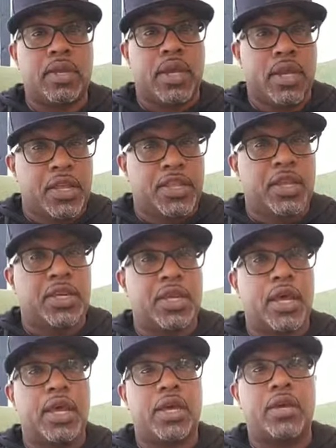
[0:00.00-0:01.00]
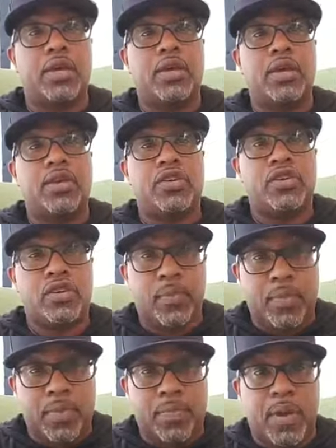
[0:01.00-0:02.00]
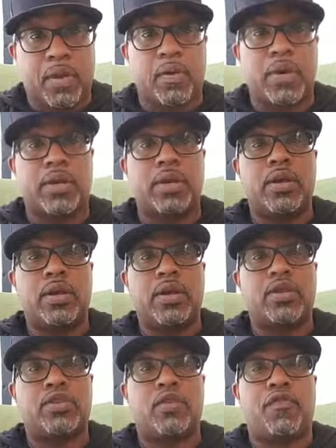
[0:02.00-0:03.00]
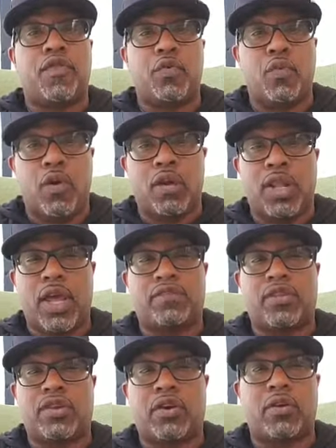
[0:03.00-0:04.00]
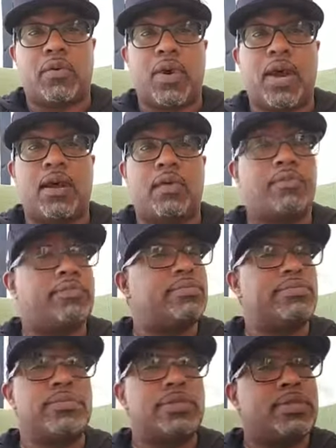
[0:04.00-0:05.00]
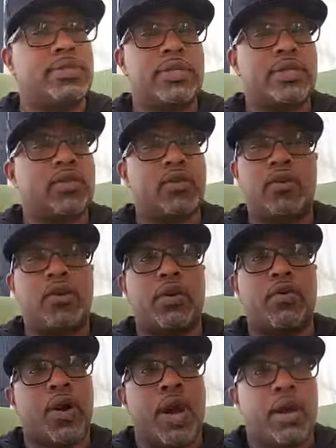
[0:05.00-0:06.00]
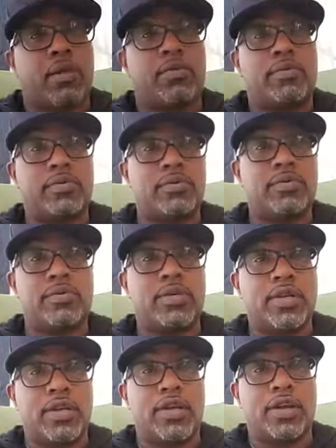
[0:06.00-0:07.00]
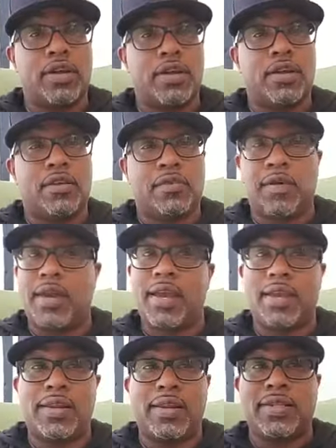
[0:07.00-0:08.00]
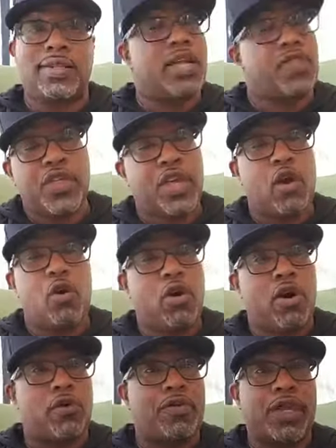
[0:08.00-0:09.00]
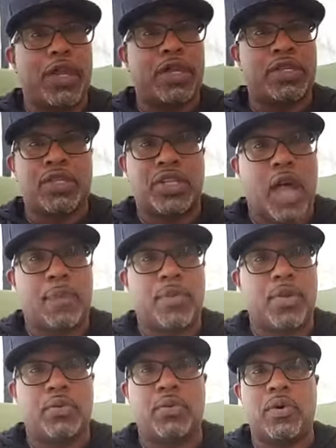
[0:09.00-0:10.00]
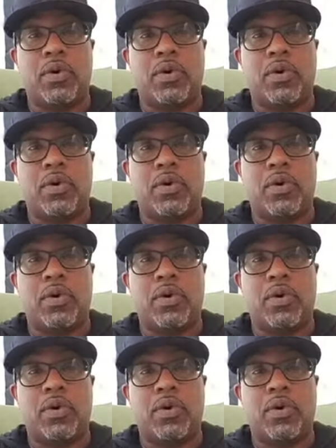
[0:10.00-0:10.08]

Anything dead should be buried. So if you want life to turn around, turn it around. Right? There's nothing on earth that can stop you